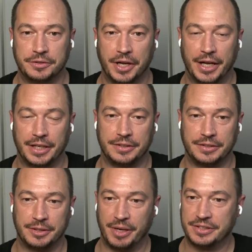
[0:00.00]
And
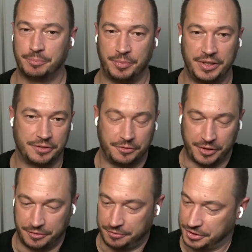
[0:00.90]
the best piece of
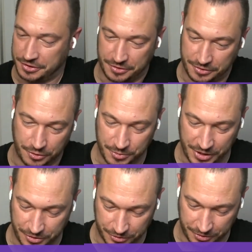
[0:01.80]
kind of just
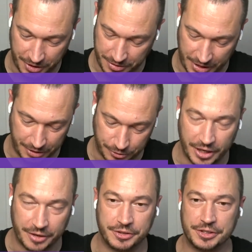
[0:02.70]
circumstantial or anecdotal
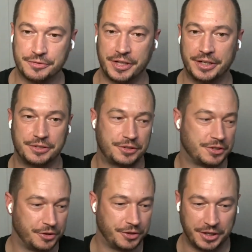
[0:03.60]
evidence for that is
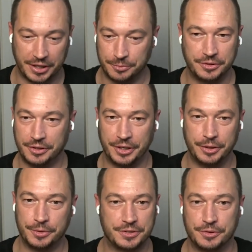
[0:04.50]
just looking at what the
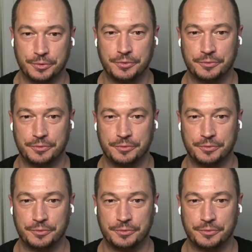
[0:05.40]
linguists do,